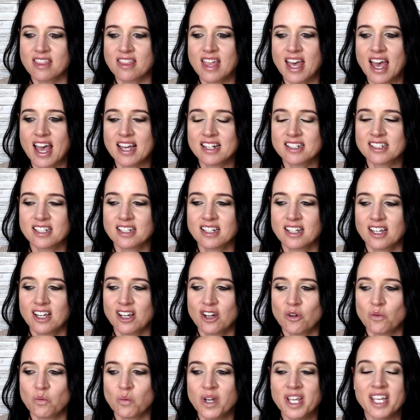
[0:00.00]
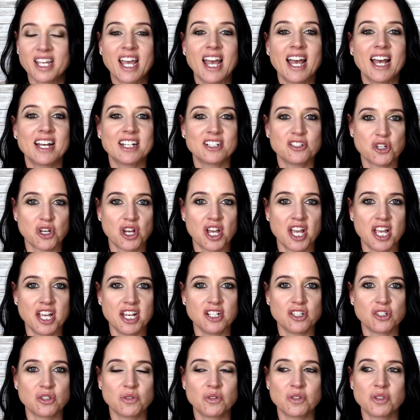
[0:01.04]
that we can't
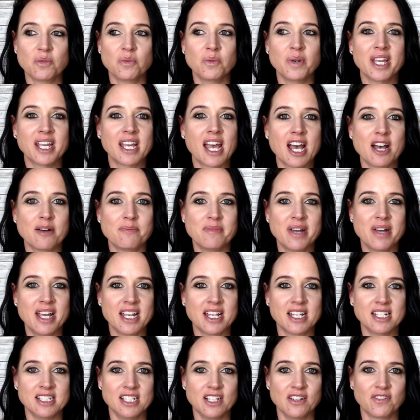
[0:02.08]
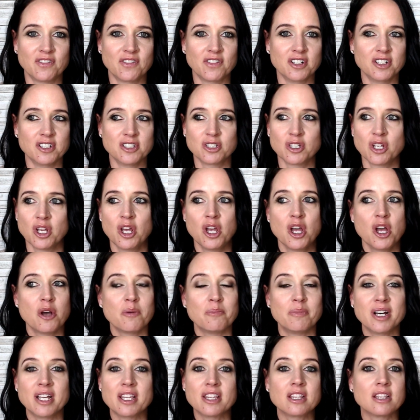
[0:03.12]
change or that we can't make a difference.
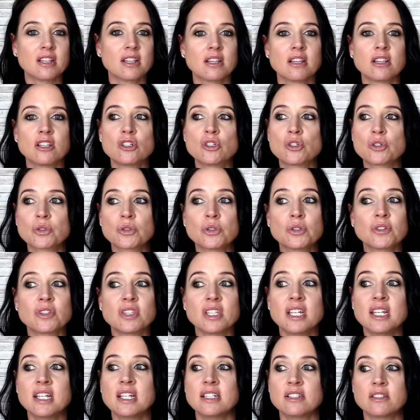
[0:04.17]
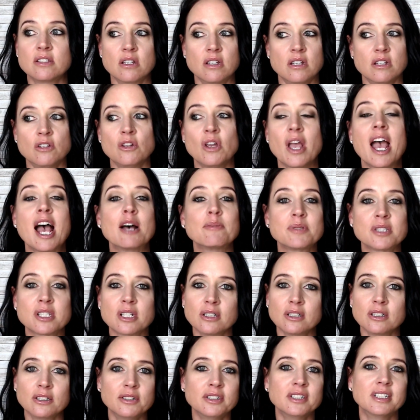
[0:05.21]
But the truth is you
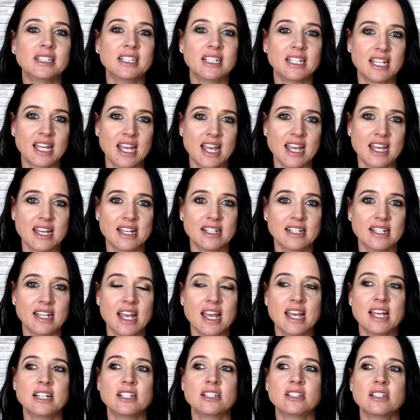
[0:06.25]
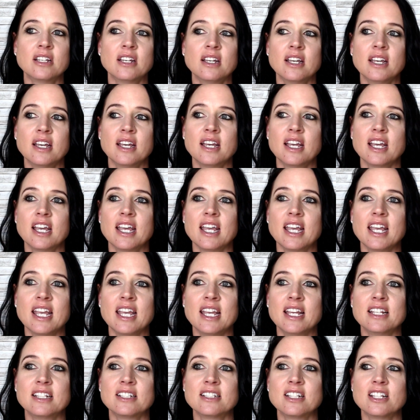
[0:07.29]
absolutely can. And
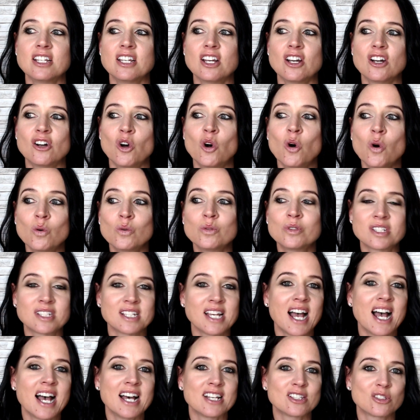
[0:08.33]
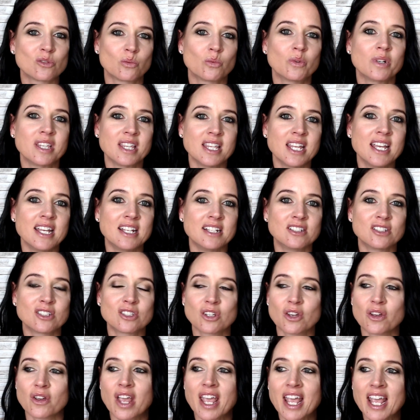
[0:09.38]
it all starts within.
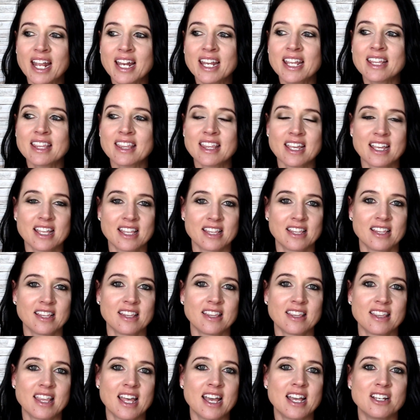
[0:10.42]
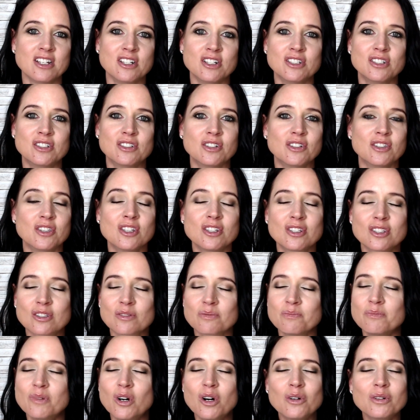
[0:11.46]
So anything that you do, the
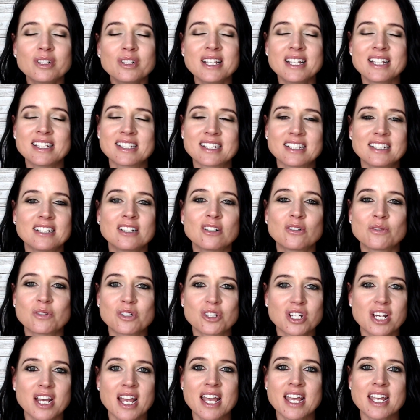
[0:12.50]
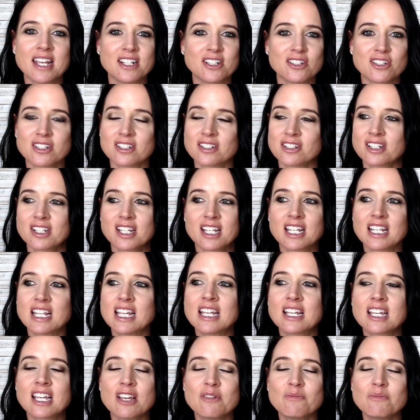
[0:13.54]
smallest little change,
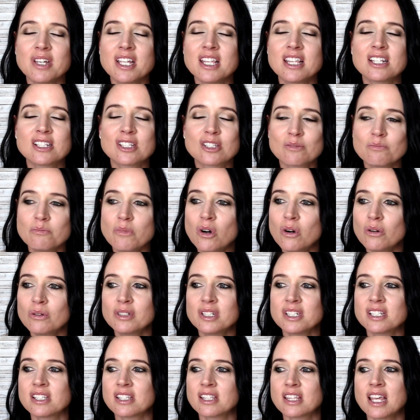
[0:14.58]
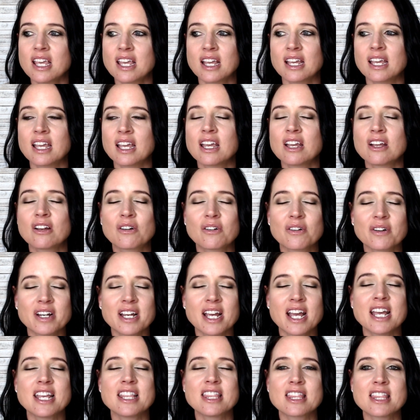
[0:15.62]
it can be the smallest thing, can
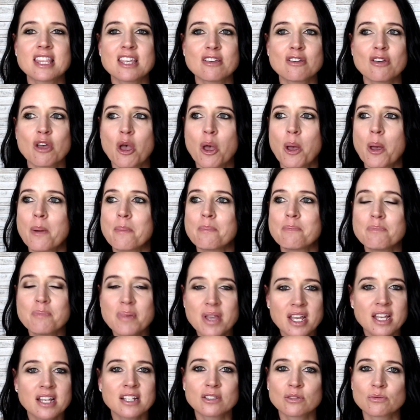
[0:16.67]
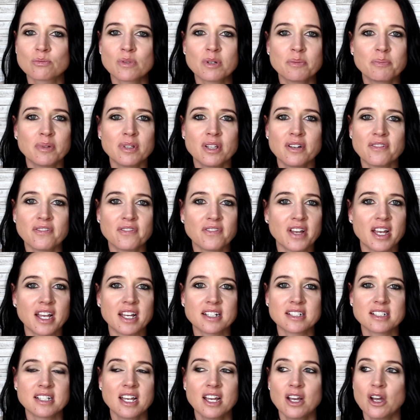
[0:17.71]
create the biggest ripple
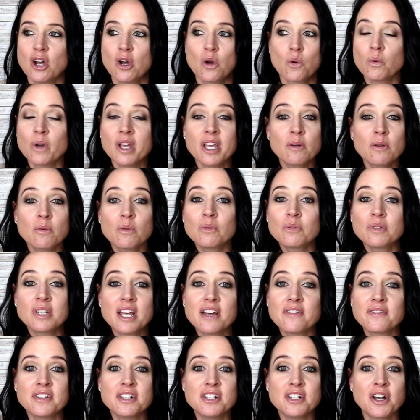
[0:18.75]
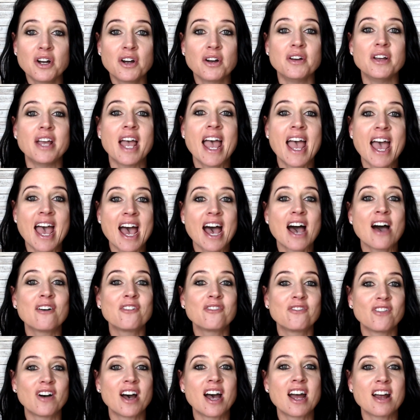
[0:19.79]
effect. We will never know
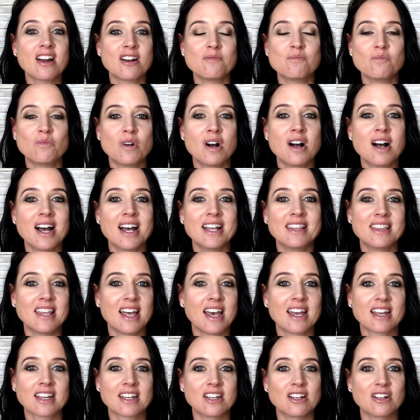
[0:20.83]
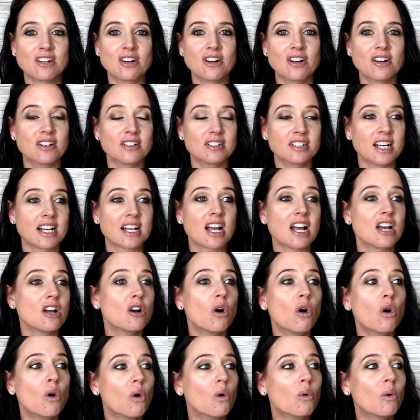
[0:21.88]
how far and wide that can go. Like
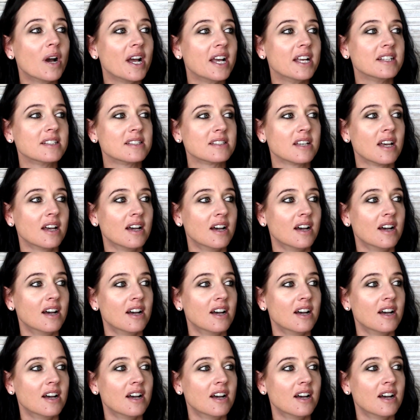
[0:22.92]
I always